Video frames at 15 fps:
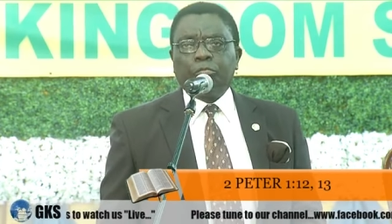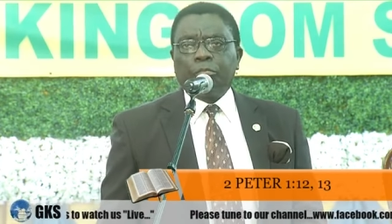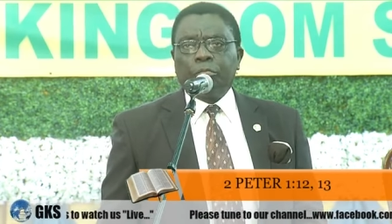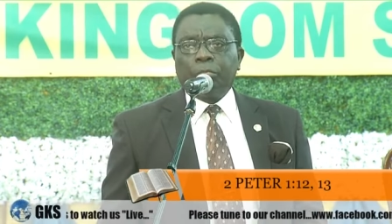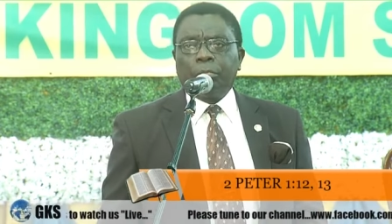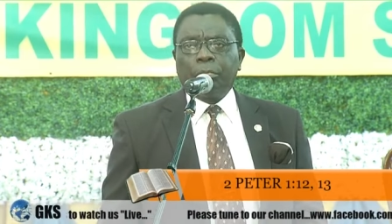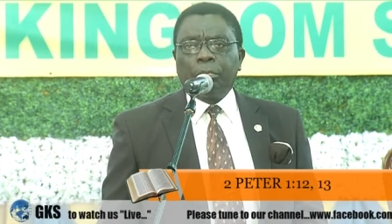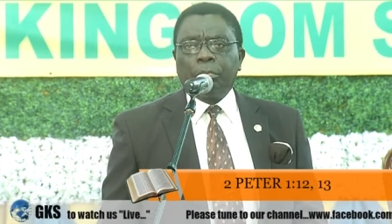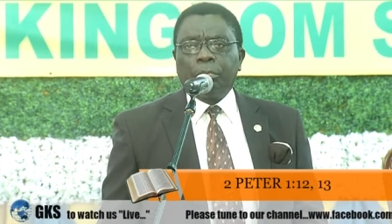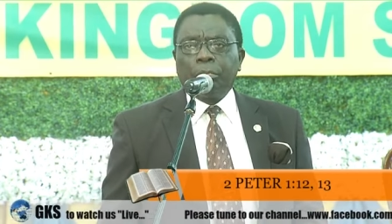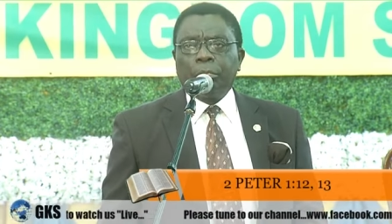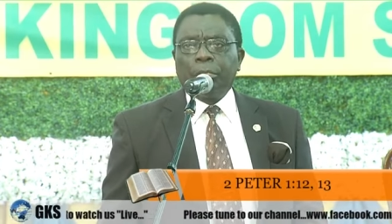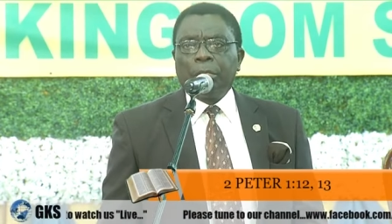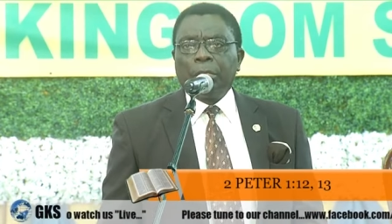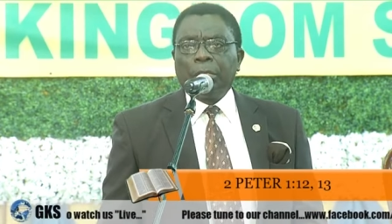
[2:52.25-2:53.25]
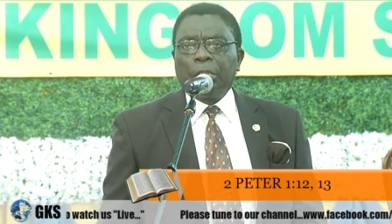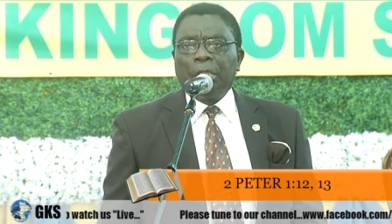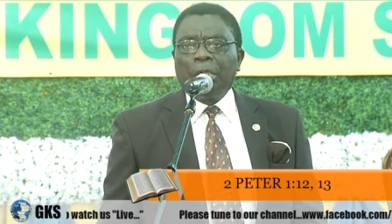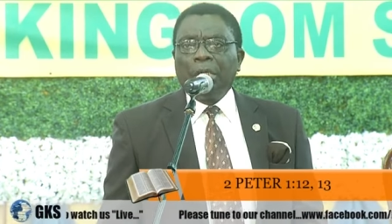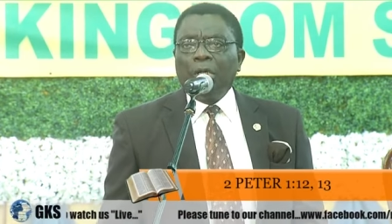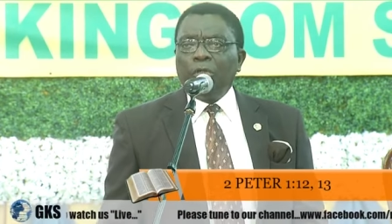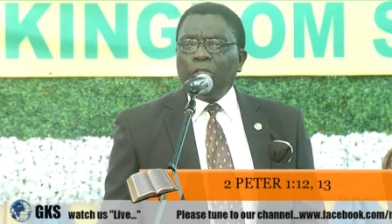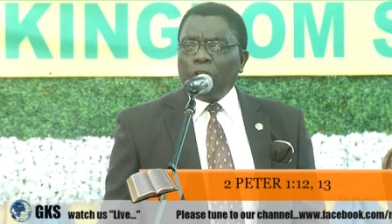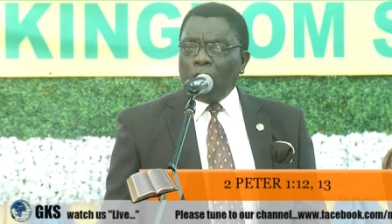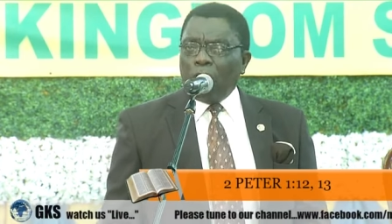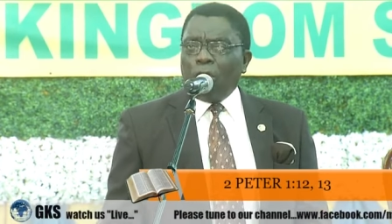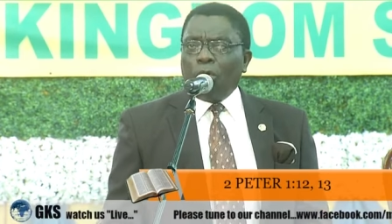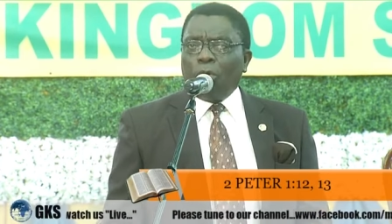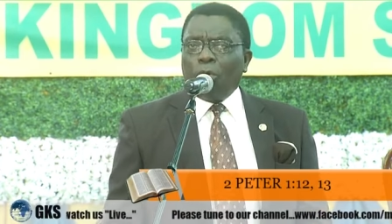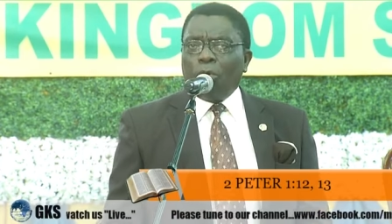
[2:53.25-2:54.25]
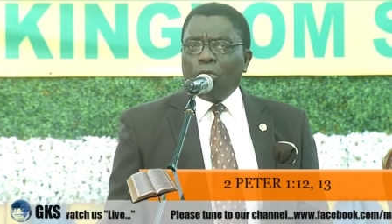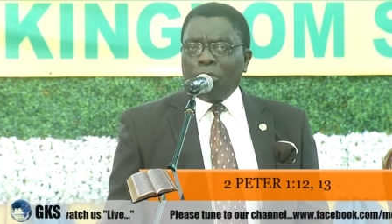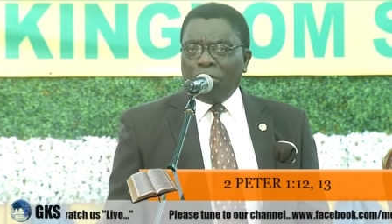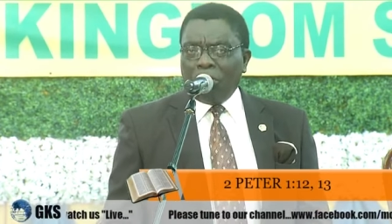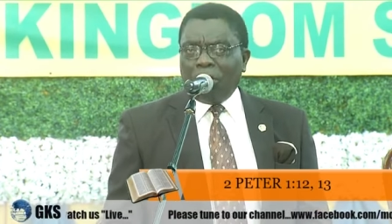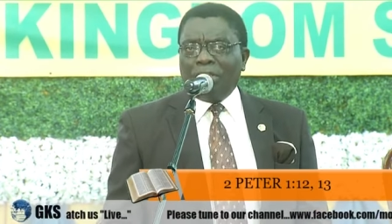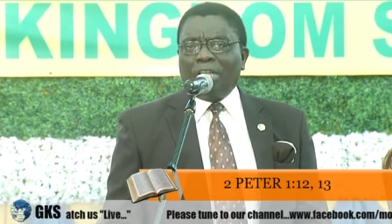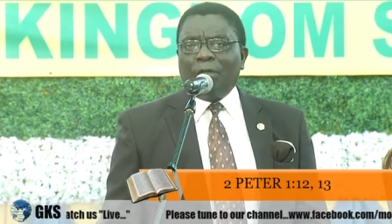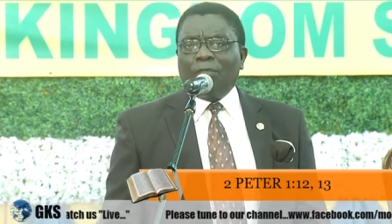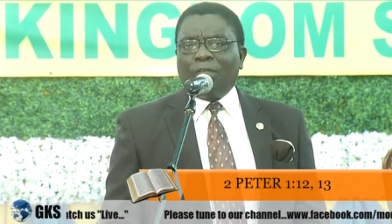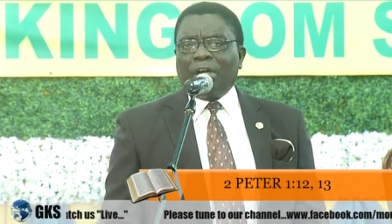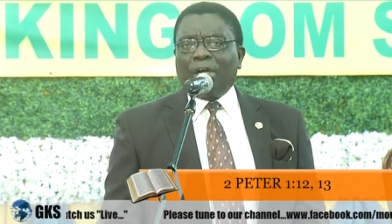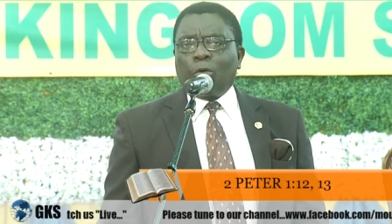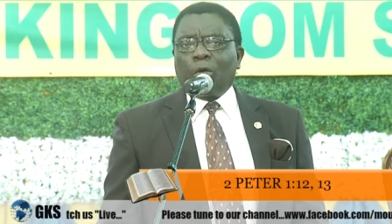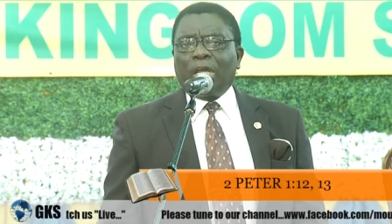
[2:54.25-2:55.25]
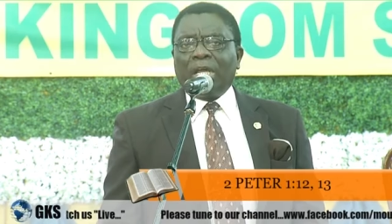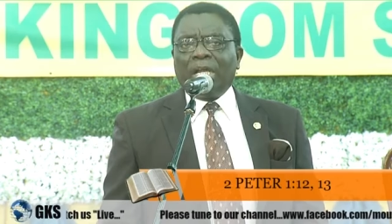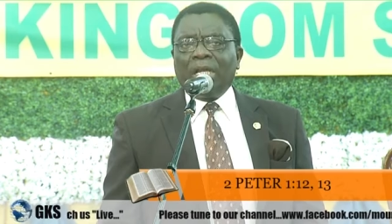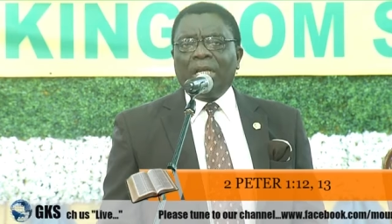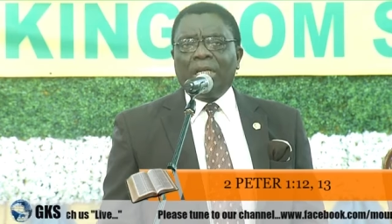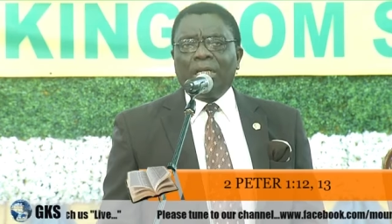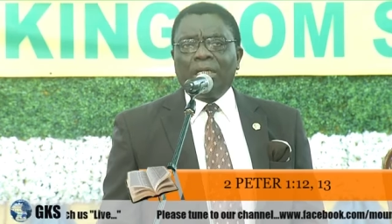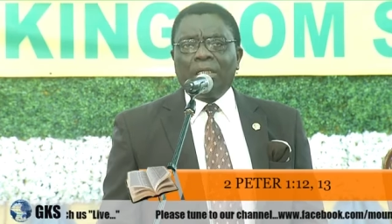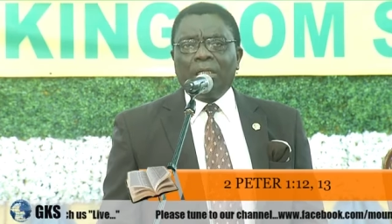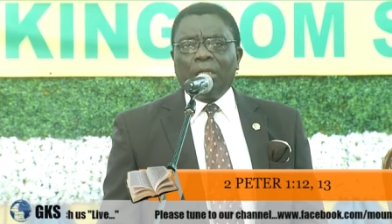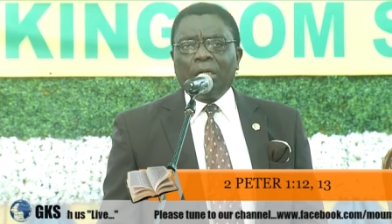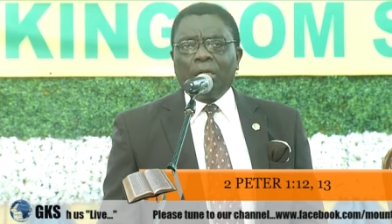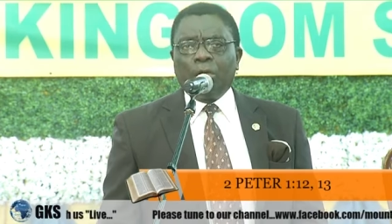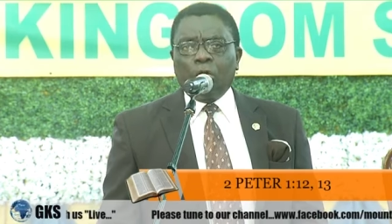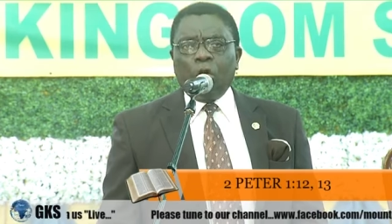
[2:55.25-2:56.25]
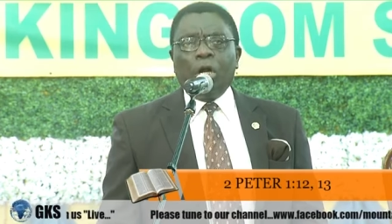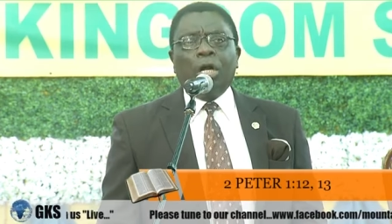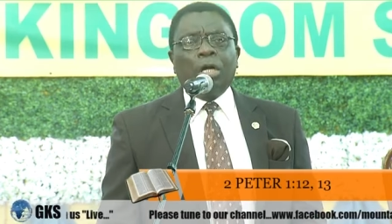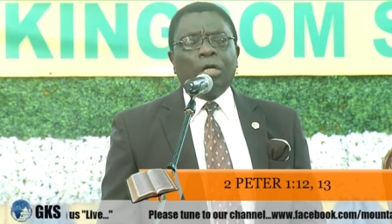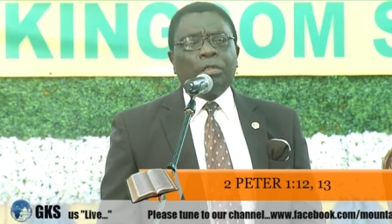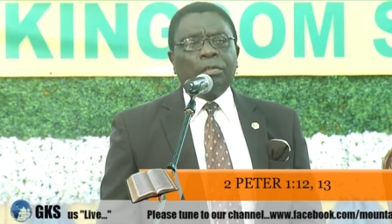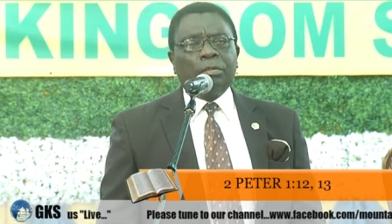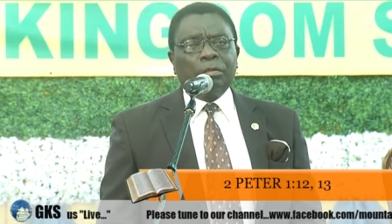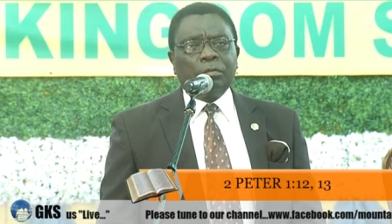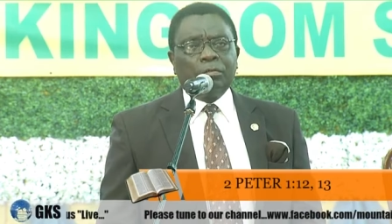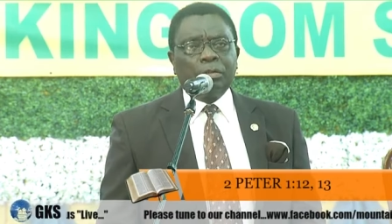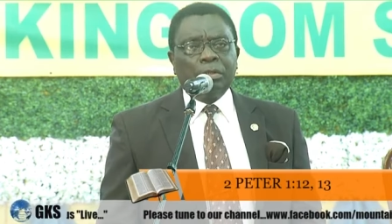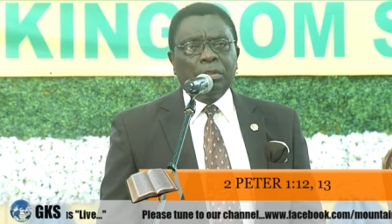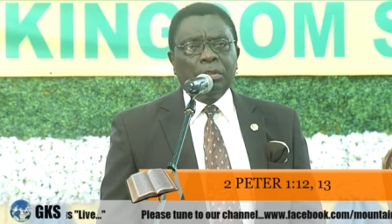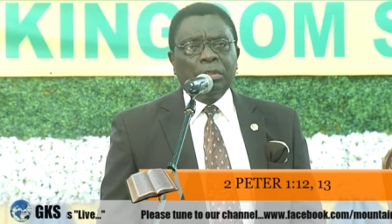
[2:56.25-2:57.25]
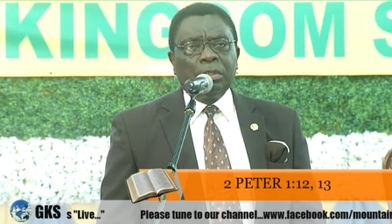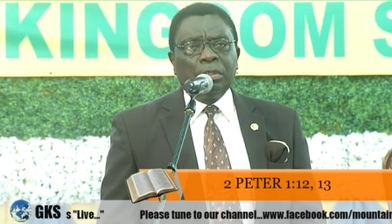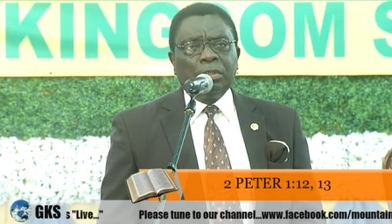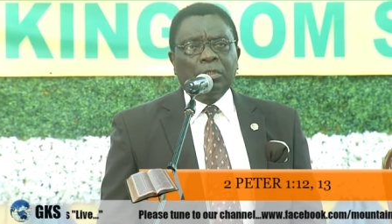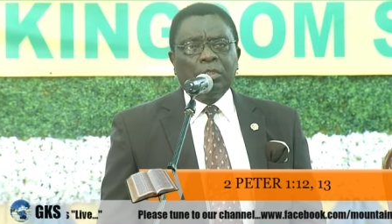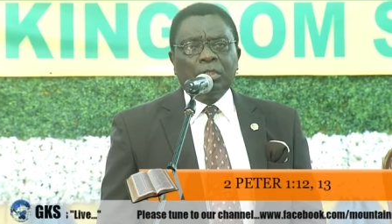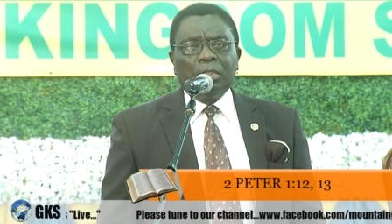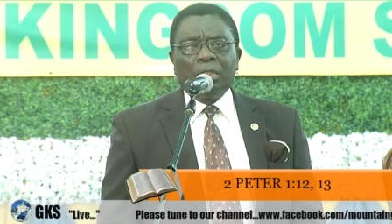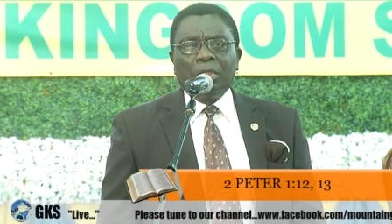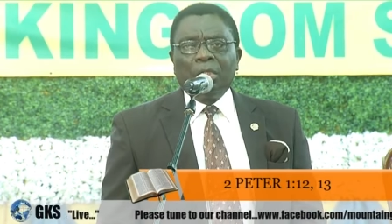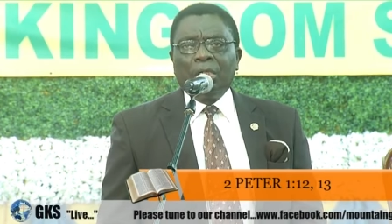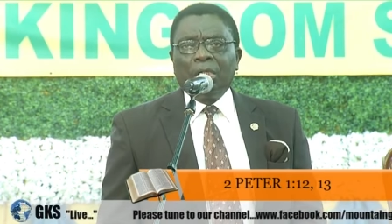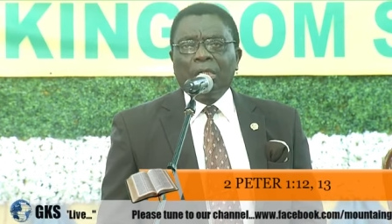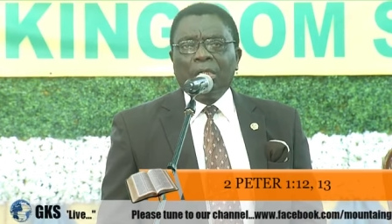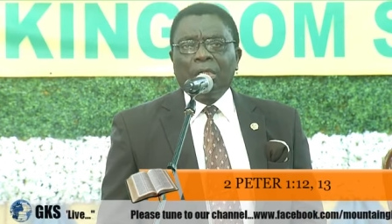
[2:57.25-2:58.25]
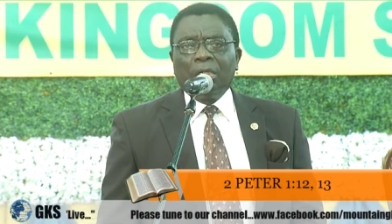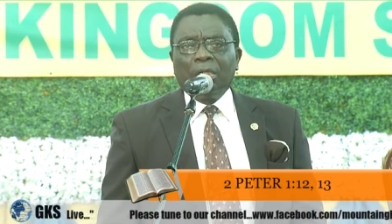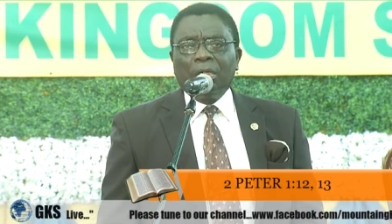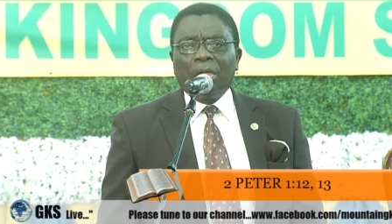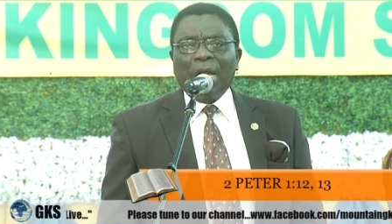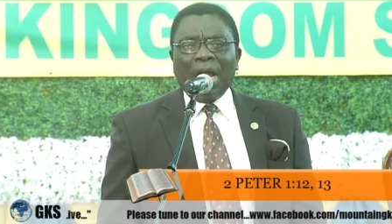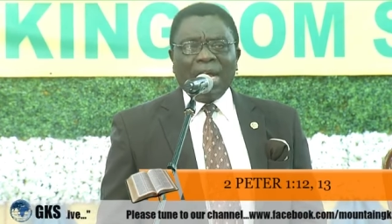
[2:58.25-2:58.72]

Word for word: Though ye know them, though you know them very well, go and on. be established in the present truth.